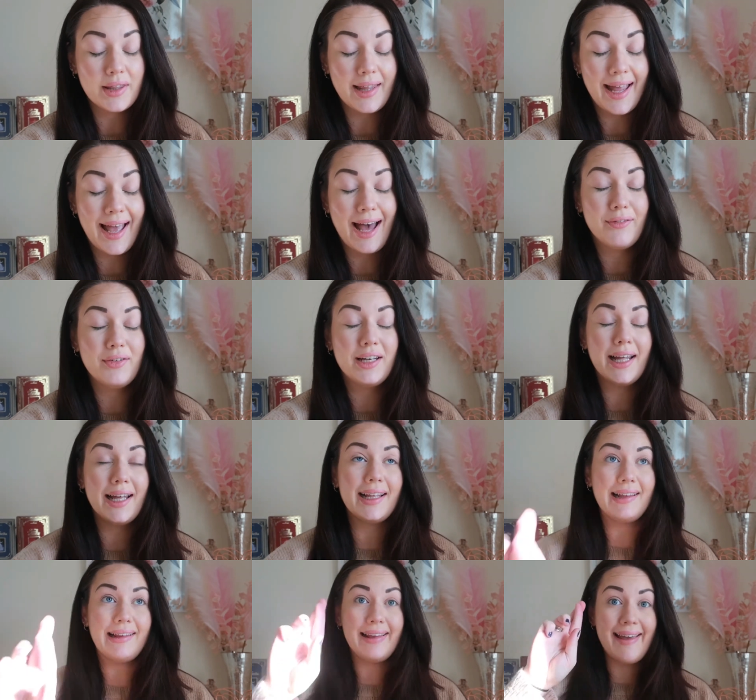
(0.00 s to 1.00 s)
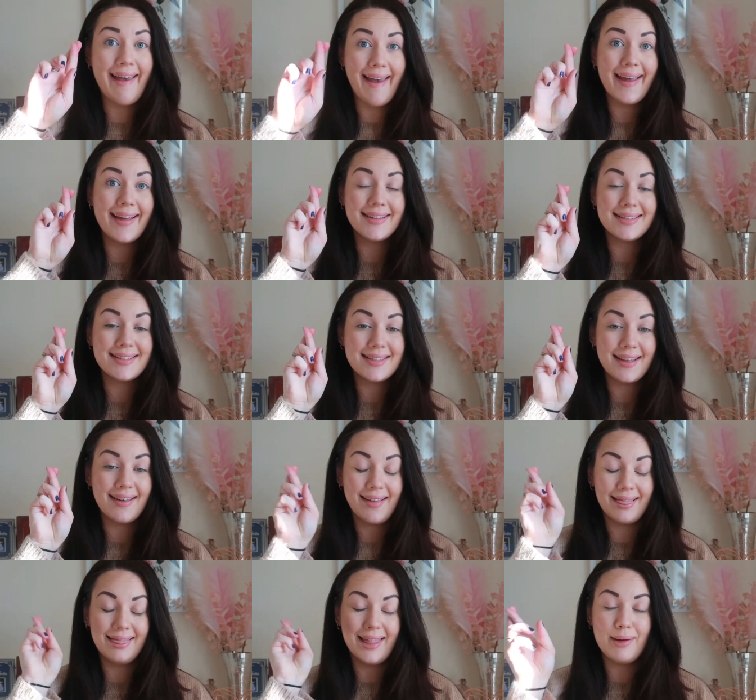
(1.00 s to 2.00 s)
They haven't yet
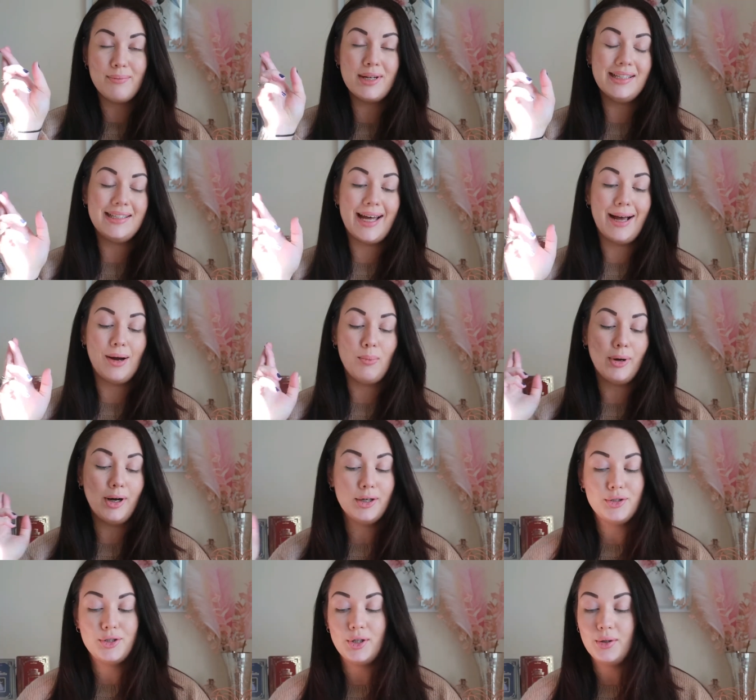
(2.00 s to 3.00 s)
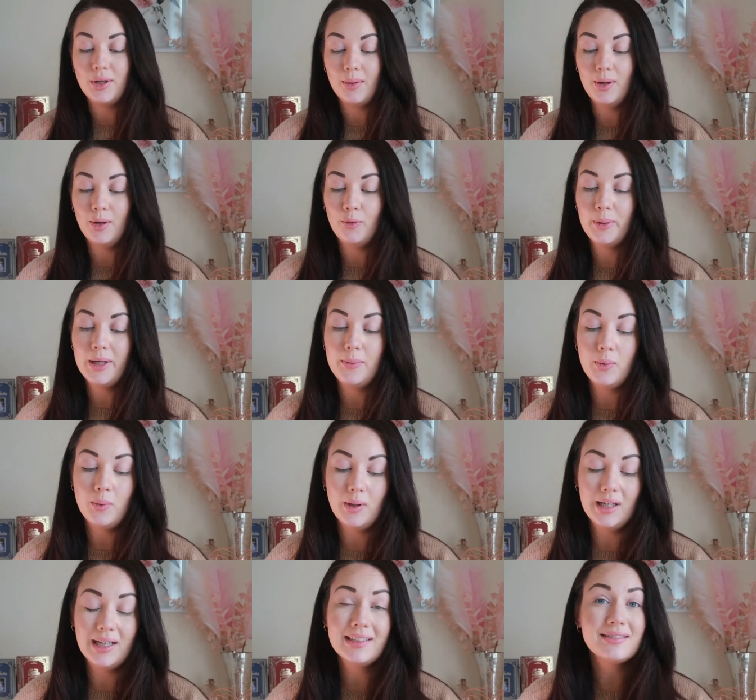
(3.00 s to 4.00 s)
let me down, but I do know a lot of people are
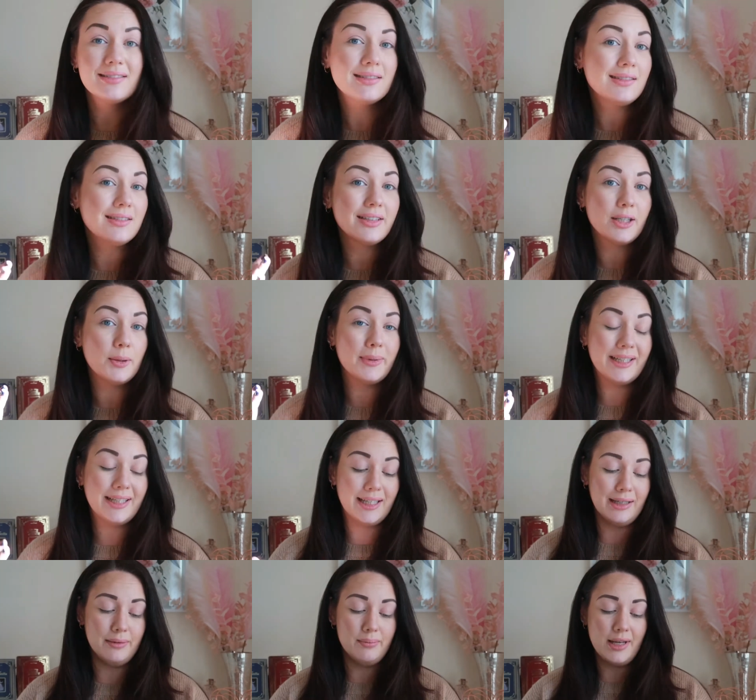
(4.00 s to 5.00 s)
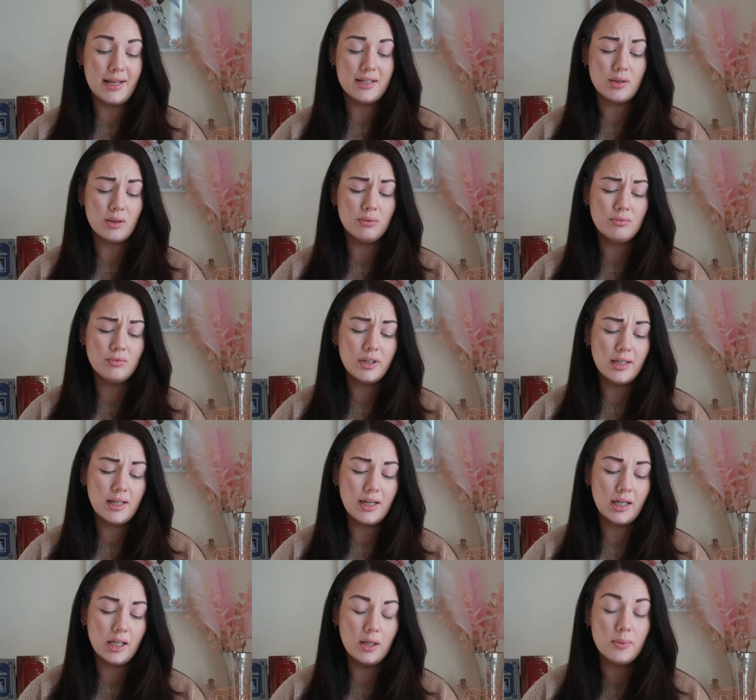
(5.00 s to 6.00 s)
like, oh, they're a bit hit and miss. So I'm really
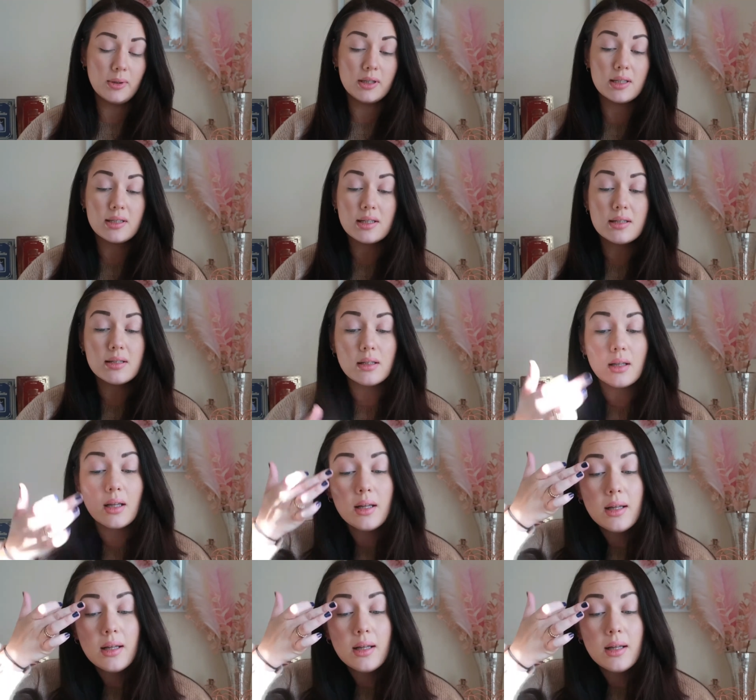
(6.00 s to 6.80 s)
hoping this isn't